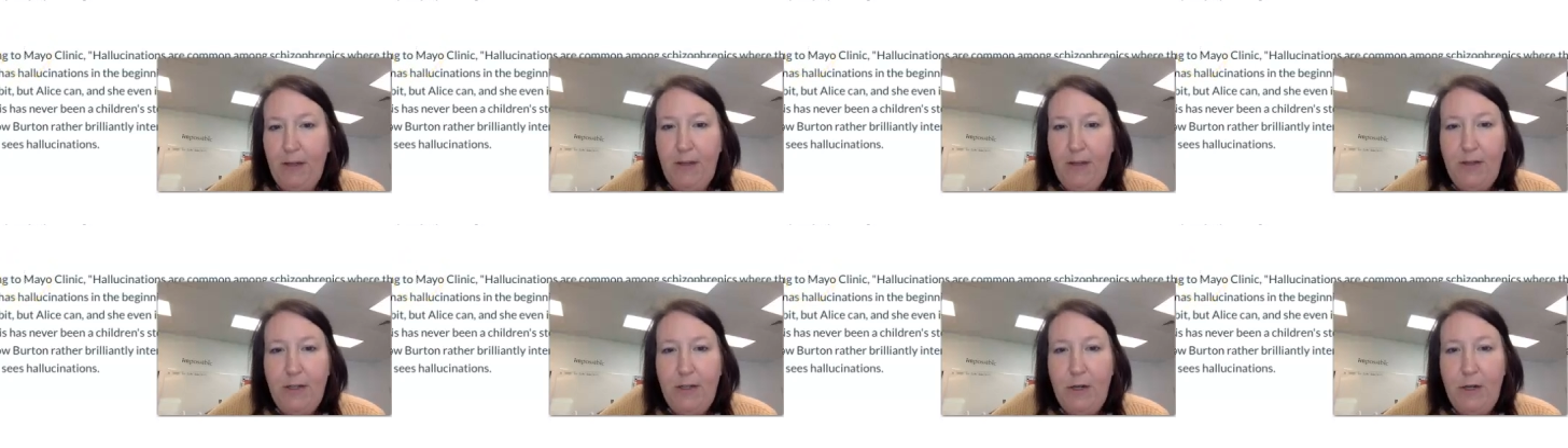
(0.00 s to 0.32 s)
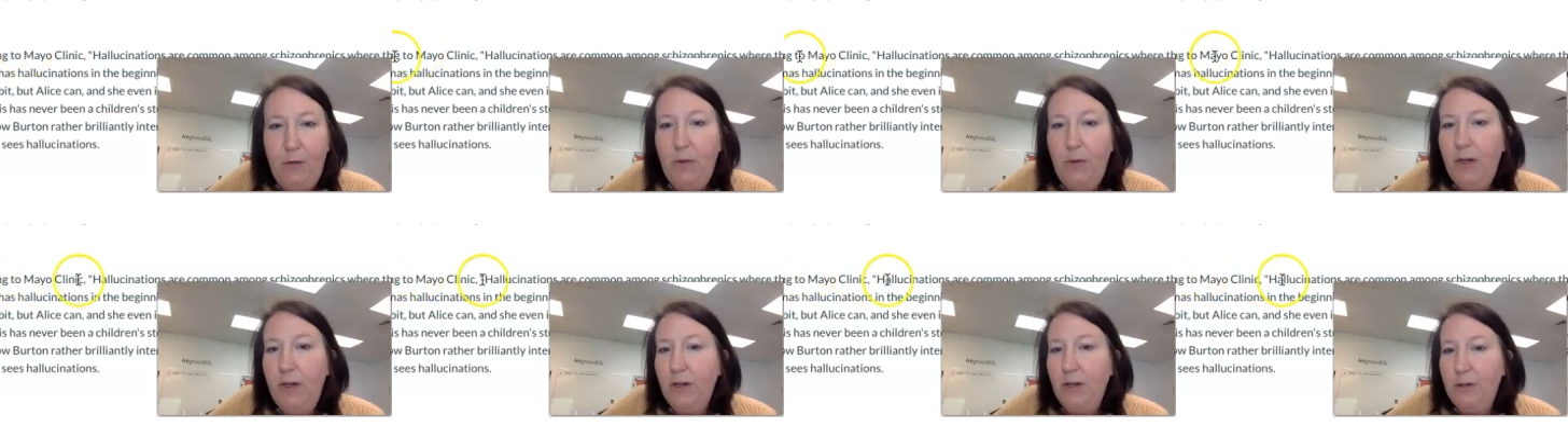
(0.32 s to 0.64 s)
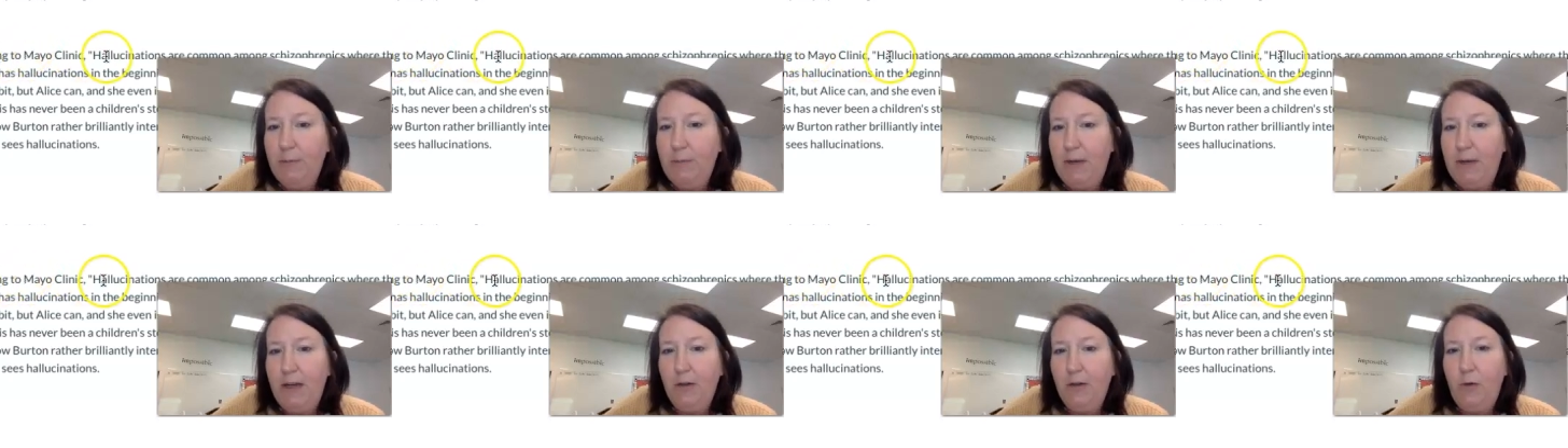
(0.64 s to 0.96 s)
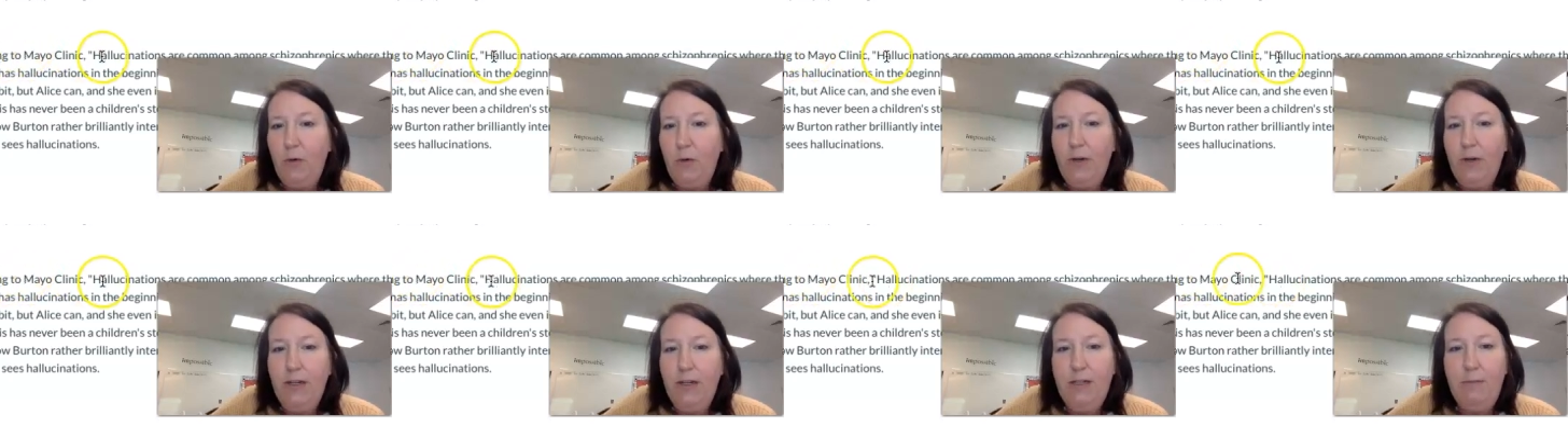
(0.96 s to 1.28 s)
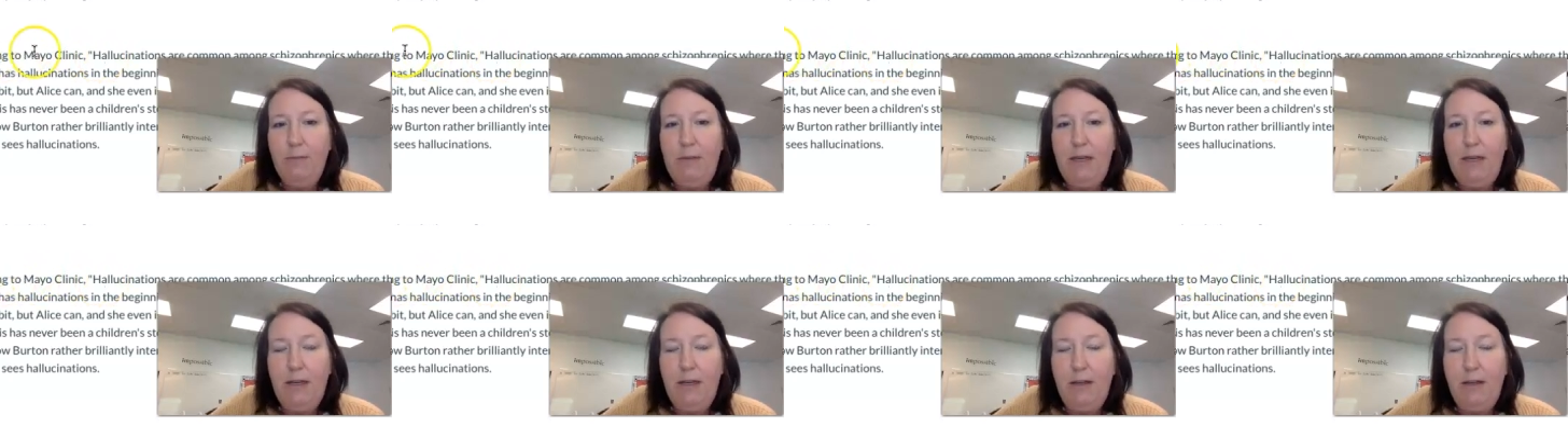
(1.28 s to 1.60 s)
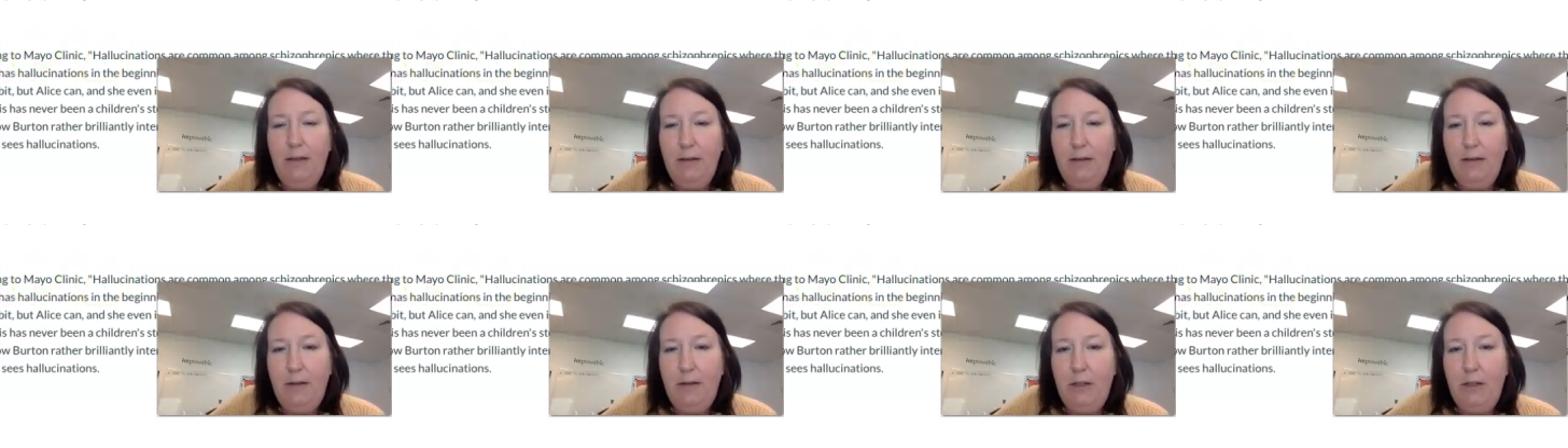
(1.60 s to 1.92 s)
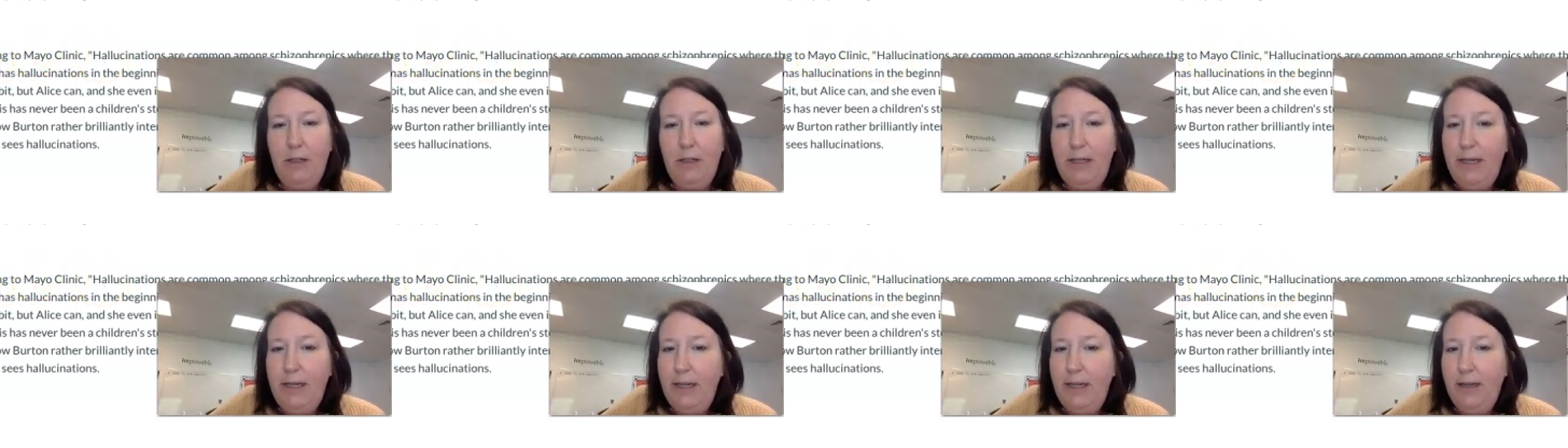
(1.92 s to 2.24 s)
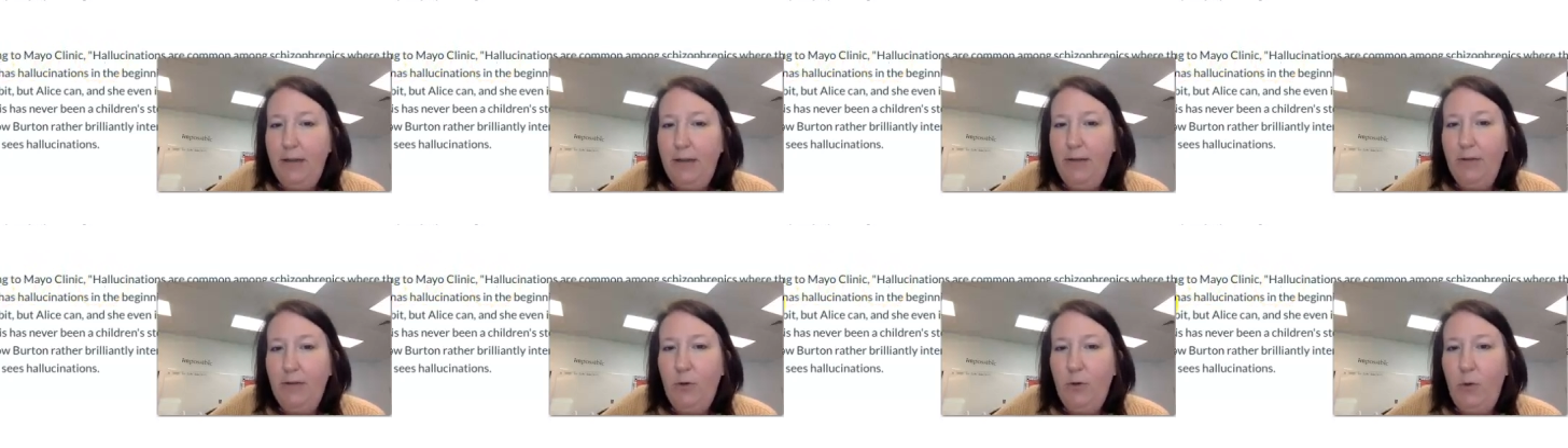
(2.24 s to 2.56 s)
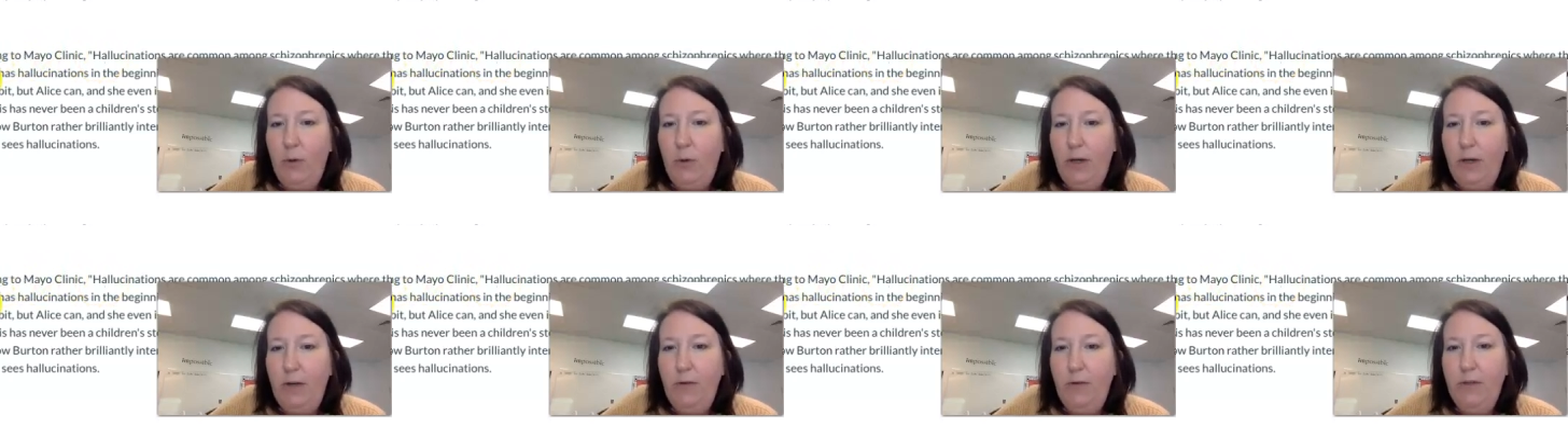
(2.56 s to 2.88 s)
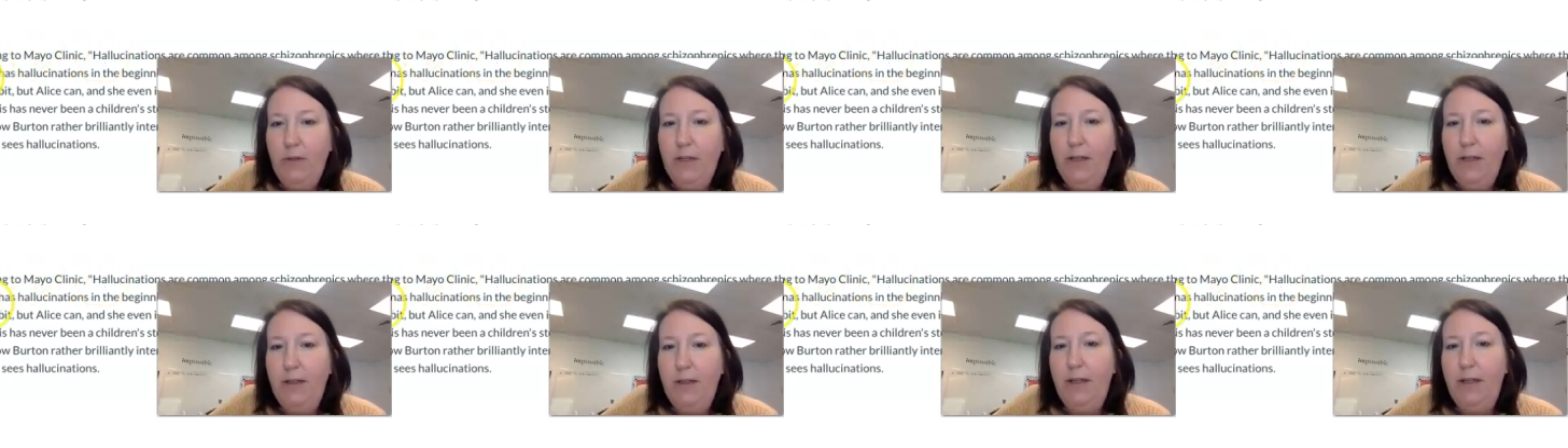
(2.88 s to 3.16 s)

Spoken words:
So here's my according to May Clinic quote.